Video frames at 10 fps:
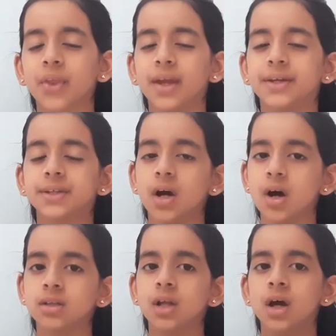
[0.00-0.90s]
In
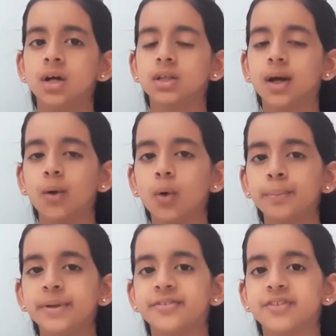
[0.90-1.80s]
turn, the
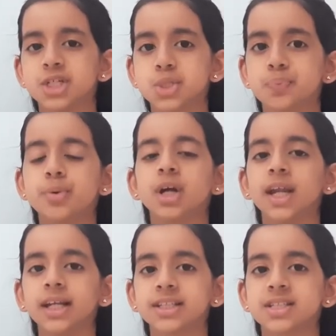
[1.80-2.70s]
Goby fish
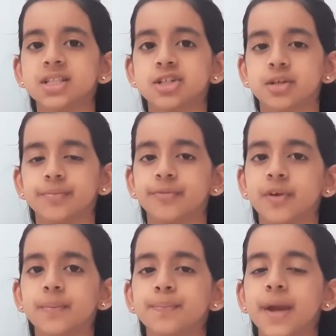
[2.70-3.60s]
protects the shrimp
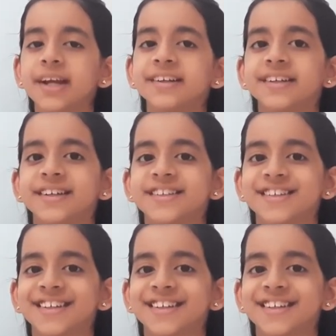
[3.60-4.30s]
from predators.